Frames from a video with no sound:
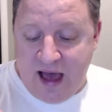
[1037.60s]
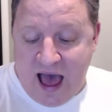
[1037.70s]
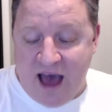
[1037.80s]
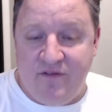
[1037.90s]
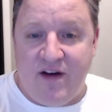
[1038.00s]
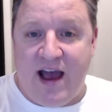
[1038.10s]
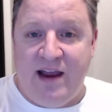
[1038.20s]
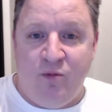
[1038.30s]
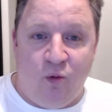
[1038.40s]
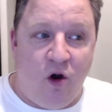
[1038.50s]
have
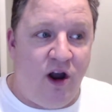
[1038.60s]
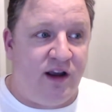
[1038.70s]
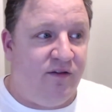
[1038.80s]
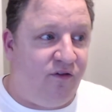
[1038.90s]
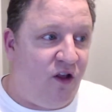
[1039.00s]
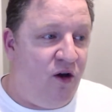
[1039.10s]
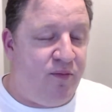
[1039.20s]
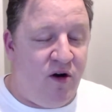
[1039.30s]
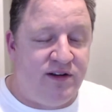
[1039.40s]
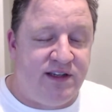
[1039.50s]
a
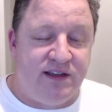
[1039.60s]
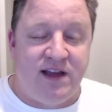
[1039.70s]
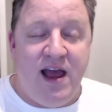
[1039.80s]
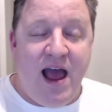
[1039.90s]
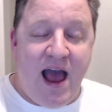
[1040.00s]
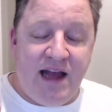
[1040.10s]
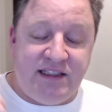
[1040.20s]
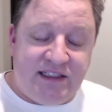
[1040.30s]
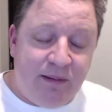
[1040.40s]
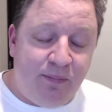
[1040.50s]
workflow process,
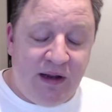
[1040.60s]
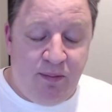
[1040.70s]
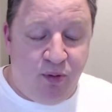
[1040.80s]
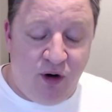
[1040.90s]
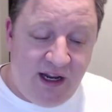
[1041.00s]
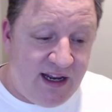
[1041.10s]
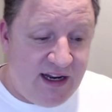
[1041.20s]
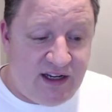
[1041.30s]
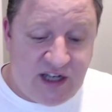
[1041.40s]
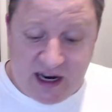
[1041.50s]
and simply putting
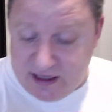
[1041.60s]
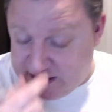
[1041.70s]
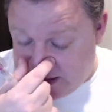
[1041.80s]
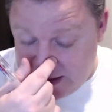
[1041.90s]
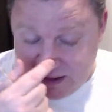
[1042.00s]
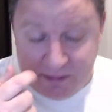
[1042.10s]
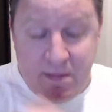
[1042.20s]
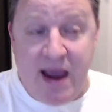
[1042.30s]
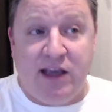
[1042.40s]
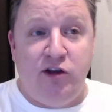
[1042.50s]
in a checklist can
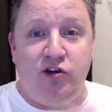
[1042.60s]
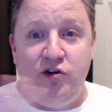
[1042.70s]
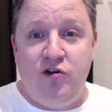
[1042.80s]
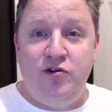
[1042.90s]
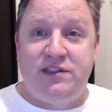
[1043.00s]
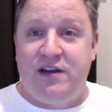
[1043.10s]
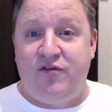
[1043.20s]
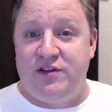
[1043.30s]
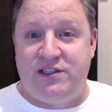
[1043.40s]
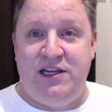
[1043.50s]
make a huge
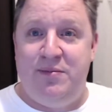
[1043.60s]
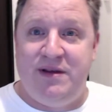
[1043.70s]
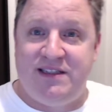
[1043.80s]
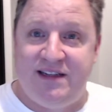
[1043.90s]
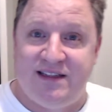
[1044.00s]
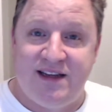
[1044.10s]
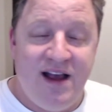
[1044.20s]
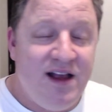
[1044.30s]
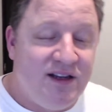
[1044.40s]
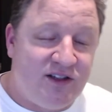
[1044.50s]
difference to your business.
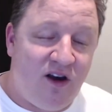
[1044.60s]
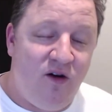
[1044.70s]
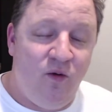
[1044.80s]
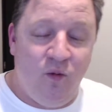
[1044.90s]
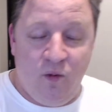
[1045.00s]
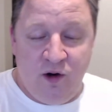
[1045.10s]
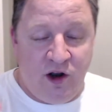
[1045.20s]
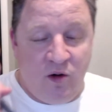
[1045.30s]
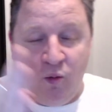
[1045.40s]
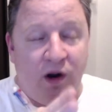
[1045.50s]
So,
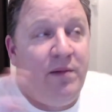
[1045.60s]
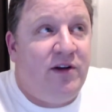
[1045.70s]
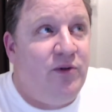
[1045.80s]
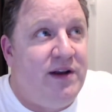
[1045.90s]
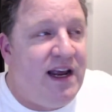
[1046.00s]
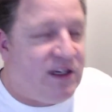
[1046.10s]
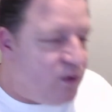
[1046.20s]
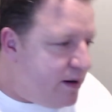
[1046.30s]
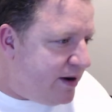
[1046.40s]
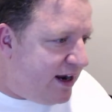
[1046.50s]
what am I doing next?
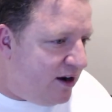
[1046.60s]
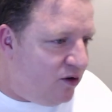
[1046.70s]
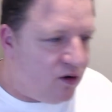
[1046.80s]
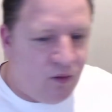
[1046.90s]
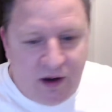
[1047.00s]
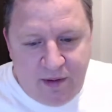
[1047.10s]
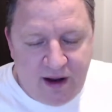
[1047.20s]
Where am I going to look?